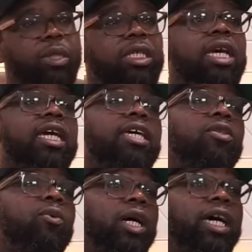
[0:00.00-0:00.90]
weeks. Because I was
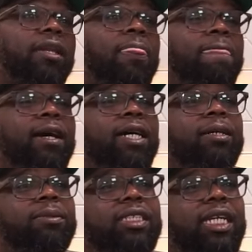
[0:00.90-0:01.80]
either way thirsty.
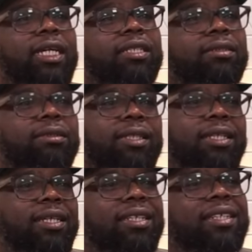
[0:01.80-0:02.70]
Um, she had.
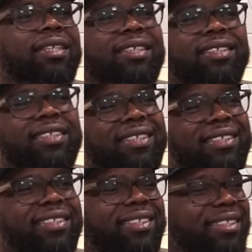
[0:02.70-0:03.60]

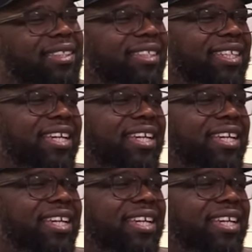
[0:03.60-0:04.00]
and was